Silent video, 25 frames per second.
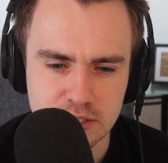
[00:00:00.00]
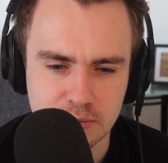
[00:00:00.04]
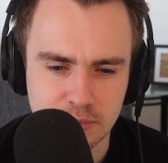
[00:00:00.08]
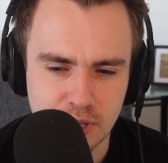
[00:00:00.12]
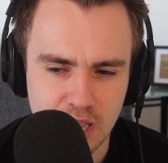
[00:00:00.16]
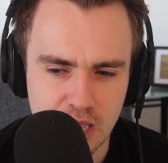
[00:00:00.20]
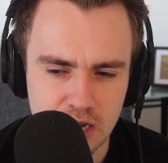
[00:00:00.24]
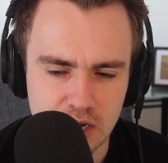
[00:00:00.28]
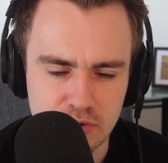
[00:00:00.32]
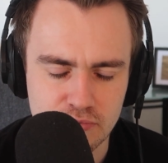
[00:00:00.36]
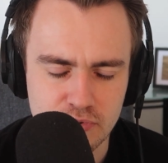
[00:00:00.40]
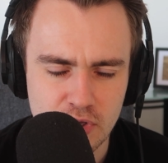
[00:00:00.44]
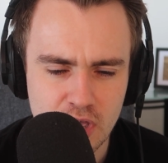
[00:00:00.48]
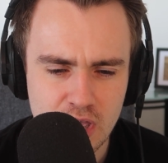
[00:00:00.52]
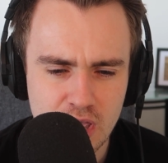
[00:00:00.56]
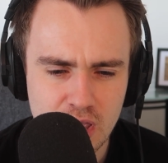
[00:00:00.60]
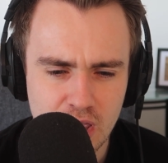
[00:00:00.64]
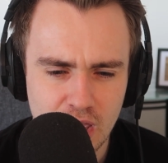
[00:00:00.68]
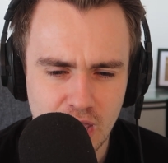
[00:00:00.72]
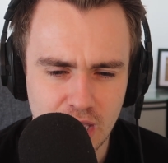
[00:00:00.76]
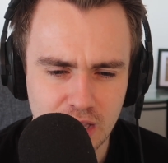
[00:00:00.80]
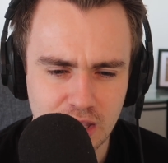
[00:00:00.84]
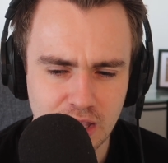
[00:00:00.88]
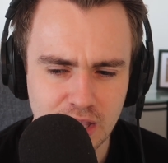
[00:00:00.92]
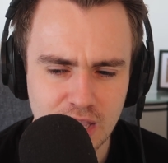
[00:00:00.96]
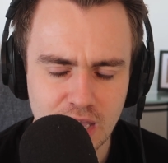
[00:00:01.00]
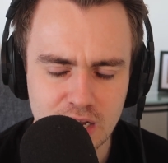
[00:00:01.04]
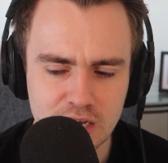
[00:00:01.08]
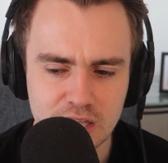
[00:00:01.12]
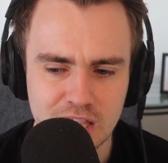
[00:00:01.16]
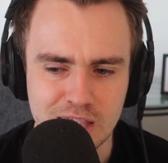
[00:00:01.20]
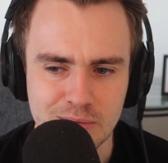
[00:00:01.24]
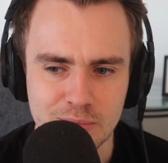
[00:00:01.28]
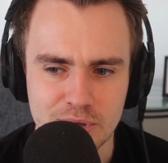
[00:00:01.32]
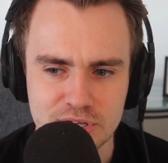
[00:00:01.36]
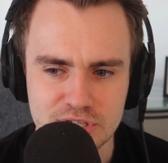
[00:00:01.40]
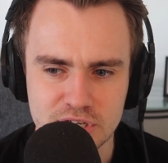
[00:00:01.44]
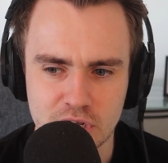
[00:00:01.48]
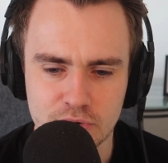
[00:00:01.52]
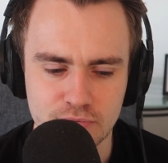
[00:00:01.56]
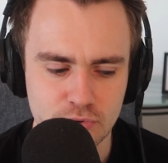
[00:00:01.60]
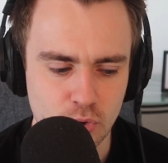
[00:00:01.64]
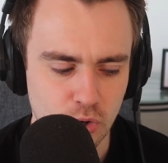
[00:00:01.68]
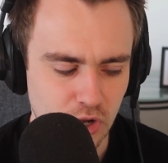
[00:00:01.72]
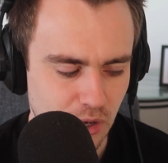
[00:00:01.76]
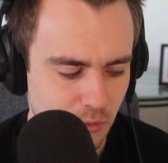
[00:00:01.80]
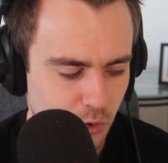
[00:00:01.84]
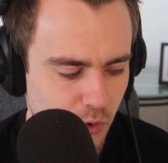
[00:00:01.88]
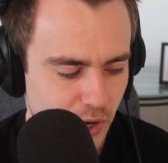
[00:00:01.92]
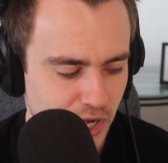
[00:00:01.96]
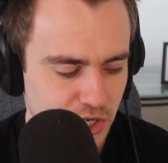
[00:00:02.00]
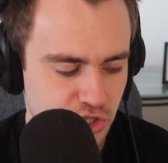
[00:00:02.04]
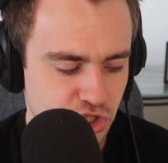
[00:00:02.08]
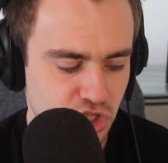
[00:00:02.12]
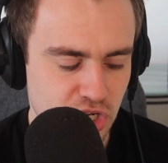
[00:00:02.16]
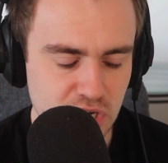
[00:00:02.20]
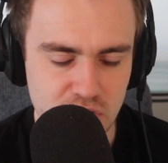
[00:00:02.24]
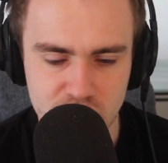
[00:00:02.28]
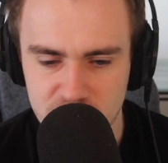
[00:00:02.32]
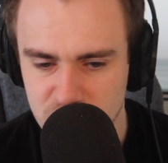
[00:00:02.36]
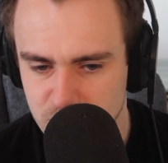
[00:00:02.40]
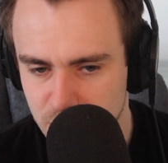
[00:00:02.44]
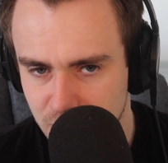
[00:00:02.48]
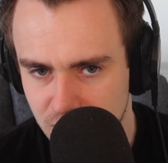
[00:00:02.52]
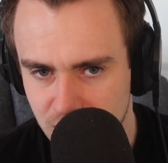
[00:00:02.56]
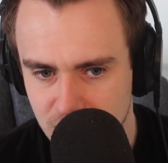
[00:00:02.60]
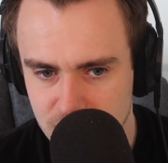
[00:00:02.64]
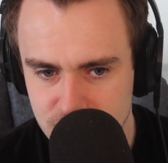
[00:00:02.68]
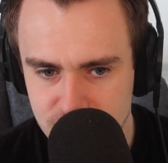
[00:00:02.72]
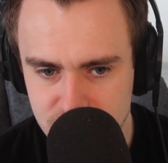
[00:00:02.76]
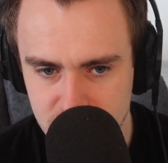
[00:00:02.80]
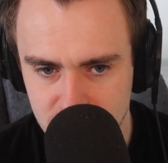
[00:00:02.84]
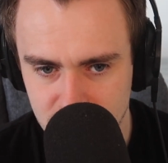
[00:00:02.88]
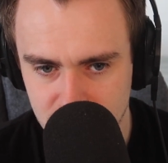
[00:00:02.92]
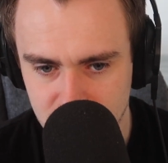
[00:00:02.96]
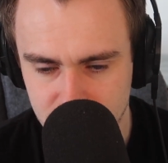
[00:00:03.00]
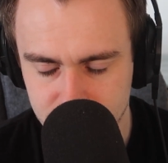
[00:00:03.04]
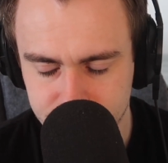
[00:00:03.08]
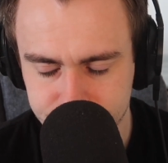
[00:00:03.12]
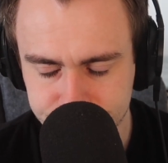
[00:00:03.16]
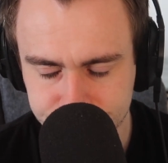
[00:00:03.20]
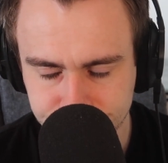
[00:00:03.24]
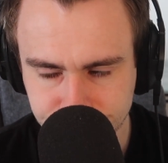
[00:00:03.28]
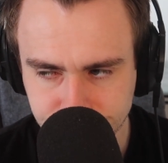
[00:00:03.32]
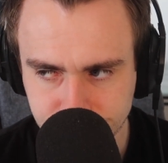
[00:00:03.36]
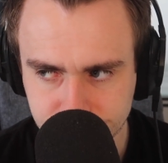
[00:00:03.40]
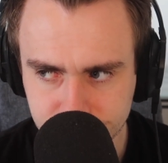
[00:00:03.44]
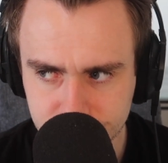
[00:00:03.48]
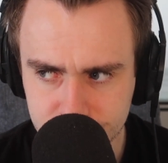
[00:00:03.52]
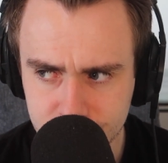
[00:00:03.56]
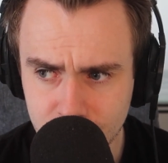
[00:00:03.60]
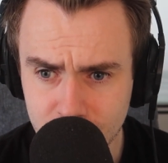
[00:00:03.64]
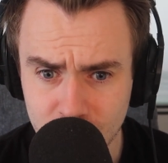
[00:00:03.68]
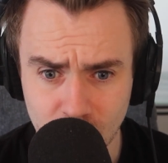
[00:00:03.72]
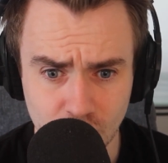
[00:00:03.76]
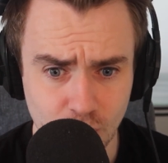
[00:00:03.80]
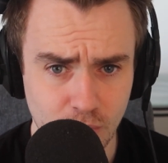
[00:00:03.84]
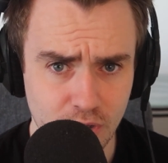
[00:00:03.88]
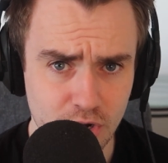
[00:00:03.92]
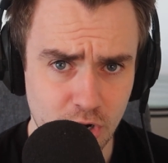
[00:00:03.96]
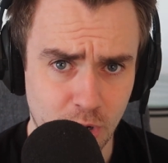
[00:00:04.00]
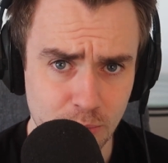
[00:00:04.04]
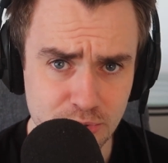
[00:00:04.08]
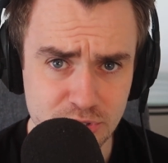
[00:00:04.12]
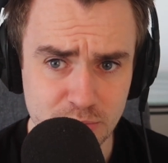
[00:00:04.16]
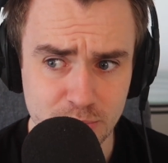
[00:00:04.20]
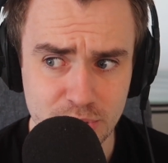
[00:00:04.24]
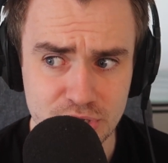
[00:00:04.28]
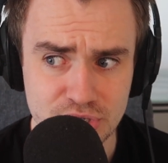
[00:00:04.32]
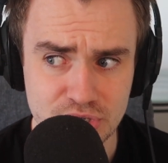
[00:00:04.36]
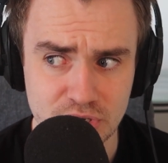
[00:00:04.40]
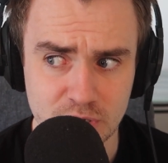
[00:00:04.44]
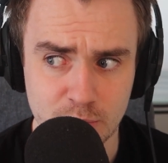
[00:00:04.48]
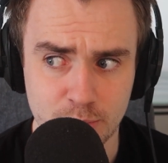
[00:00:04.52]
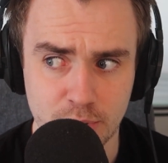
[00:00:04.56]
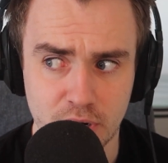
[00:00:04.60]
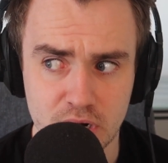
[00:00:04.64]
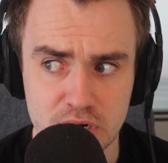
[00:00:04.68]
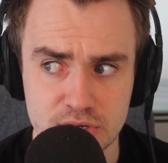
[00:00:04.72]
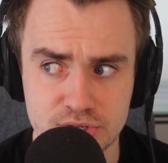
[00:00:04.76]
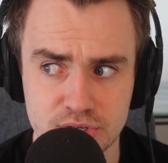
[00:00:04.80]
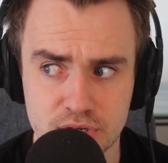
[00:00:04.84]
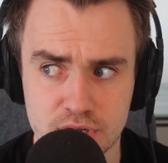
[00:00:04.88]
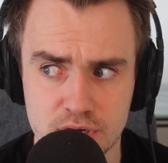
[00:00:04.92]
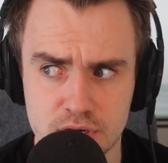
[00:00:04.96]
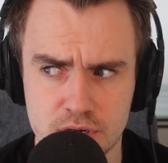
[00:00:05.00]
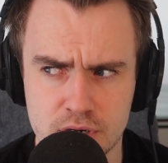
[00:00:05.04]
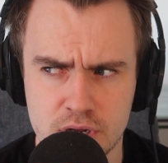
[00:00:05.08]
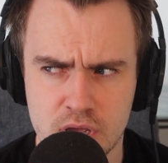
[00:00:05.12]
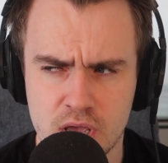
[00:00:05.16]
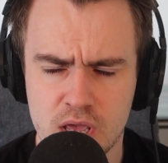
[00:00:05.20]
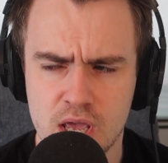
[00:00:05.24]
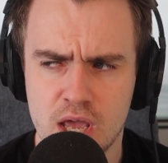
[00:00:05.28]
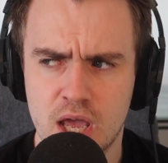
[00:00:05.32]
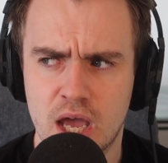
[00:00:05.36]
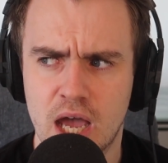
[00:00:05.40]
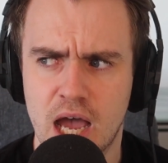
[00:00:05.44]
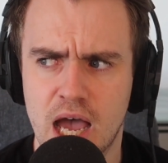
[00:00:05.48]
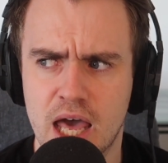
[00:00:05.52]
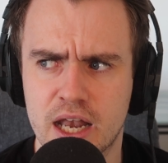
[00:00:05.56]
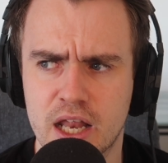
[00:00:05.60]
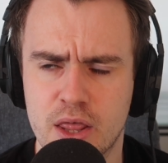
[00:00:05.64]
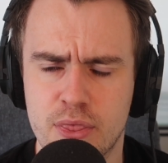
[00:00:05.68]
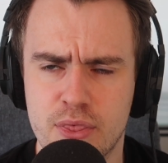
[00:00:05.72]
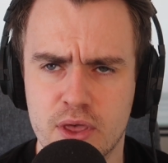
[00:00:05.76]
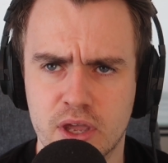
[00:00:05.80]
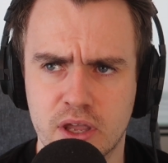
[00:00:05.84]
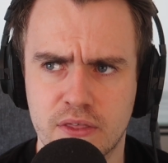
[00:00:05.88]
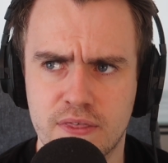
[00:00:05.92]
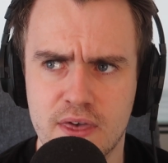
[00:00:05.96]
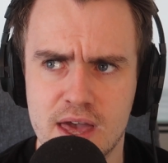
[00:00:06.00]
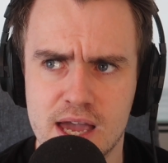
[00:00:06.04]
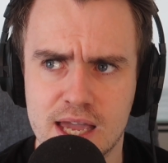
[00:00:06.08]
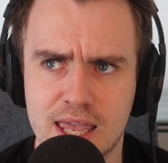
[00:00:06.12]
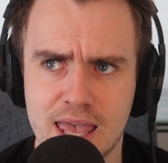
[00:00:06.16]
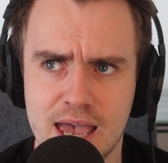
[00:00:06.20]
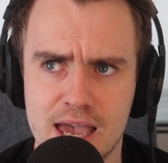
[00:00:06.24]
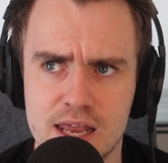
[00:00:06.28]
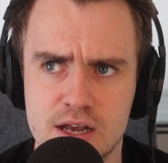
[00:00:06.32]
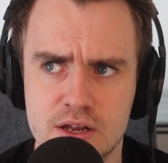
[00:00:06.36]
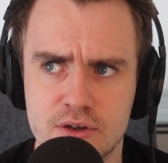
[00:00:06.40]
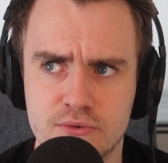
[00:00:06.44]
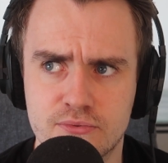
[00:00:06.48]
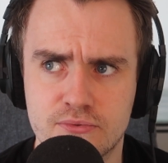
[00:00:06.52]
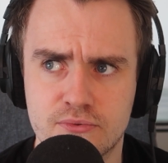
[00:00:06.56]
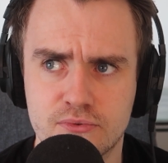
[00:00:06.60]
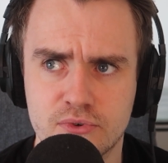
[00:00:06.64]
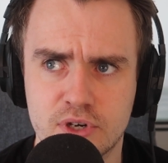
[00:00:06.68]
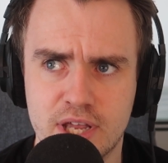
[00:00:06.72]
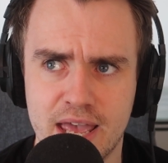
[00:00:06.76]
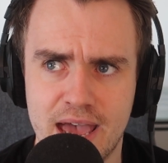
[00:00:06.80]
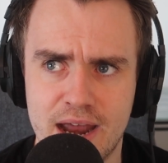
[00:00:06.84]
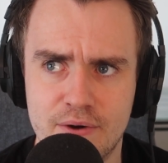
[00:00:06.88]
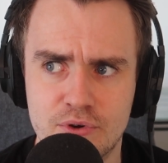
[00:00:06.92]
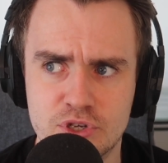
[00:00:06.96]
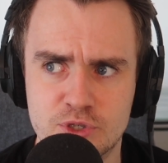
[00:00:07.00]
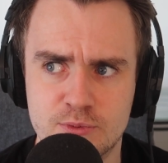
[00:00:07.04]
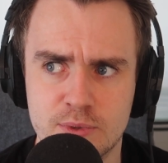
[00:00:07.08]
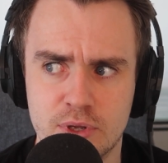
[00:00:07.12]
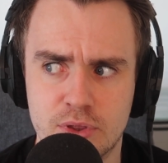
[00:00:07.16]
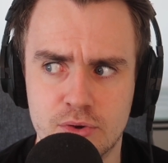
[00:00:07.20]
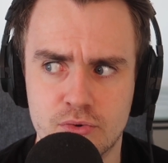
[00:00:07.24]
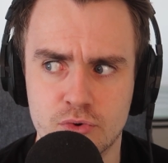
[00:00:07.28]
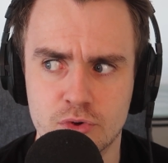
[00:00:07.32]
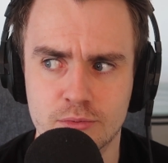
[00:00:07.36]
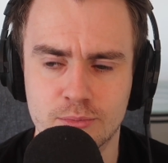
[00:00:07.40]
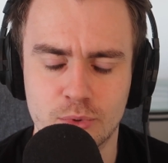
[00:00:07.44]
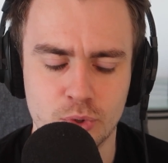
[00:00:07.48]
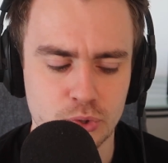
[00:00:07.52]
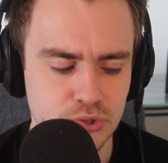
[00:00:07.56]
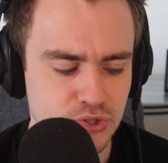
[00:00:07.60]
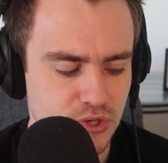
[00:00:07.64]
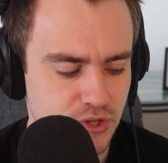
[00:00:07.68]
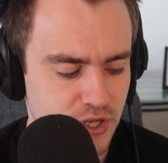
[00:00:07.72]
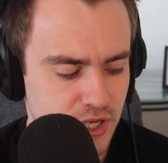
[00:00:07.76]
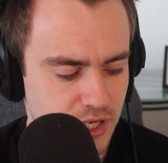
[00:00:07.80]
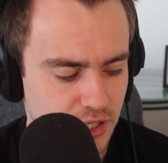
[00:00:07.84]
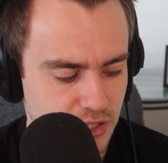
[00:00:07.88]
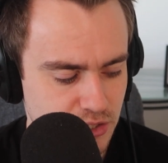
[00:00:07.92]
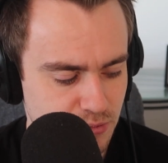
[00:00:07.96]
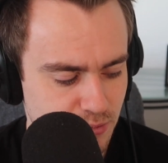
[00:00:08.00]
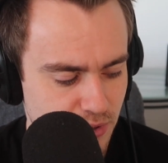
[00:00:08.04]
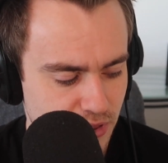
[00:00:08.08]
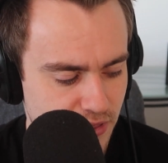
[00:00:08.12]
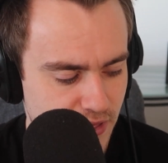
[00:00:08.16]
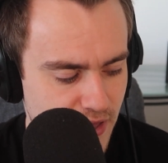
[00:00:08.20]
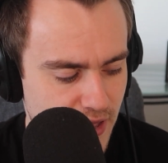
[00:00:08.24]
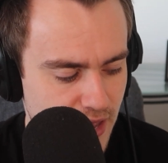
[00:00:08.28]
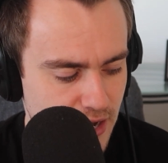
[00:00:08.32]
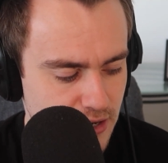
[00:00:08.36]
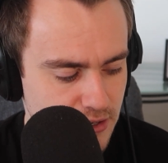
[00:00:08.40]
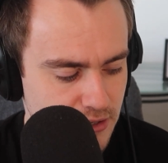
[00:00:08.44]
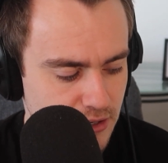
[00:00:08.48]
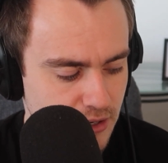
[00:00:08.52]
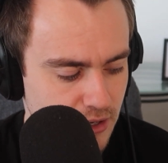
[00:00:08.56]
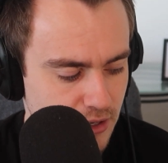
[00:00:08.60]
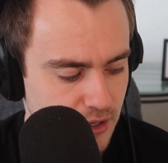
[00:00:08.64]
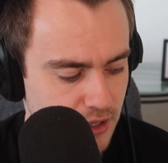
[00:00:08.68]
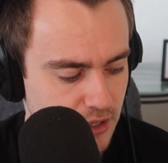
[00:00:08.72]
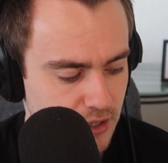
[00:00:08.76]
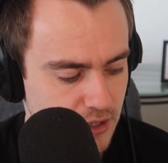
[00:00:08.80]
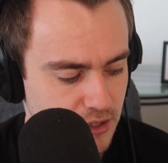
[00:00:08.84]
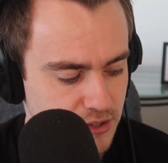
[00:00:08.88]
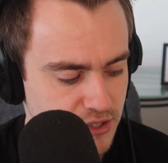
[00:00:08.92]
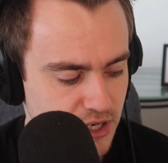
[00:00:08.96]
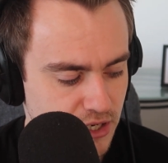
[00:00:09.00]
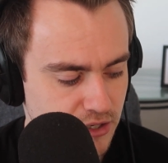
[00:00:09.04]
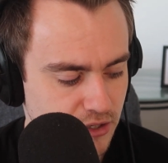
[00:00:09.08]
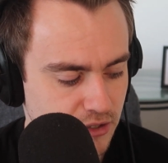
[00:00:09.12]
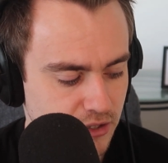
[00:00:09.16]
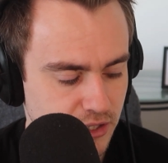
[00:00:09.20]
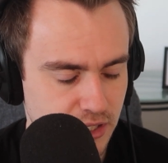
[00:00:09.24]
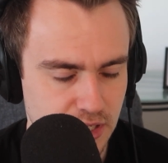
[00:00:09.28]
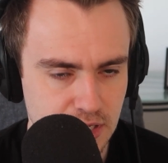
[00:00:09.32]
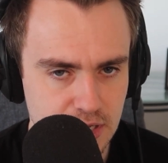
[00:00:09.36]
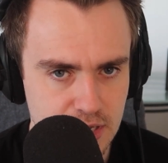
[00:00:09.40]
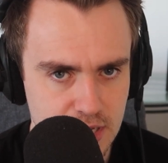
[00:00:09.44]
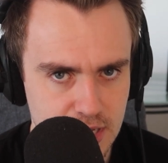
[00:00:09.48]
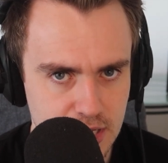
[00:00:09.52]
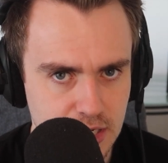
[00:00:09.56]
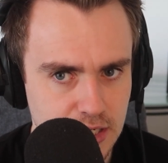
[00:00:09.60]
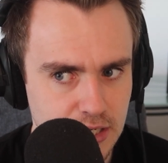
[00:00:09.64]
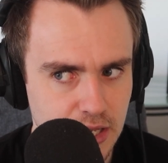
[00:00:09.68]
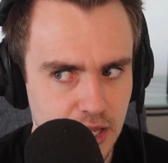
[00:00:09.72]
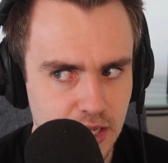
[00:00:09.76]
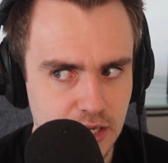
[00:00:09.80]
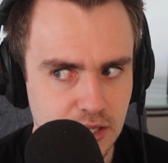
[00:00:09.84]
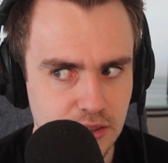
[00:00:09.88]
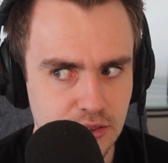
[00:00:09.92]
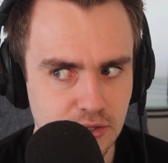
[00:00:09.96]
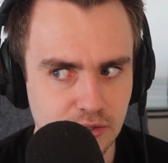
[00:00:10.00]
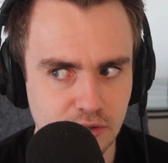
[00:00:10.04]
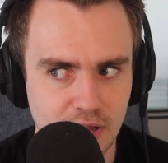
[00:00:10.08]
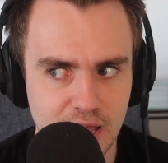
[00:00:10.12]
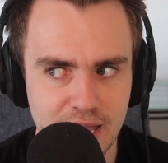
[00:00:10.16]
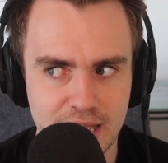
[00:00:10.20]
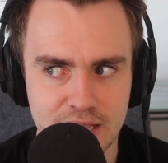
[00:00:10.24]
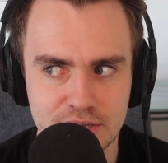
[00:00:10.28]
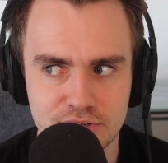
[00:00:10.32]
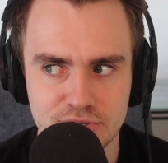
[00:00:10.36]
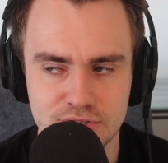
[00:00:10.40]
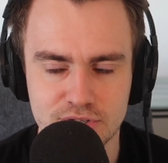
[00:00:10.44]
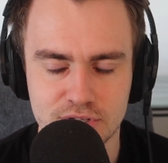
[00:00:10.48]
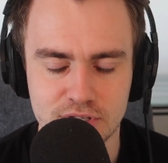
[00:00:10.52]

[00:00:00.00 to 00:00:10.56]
I can kind of keep myself going. I'm quite a cheery person, quite an optimistic person, and I think that kind of carries me through most things. But then suddenly in like the last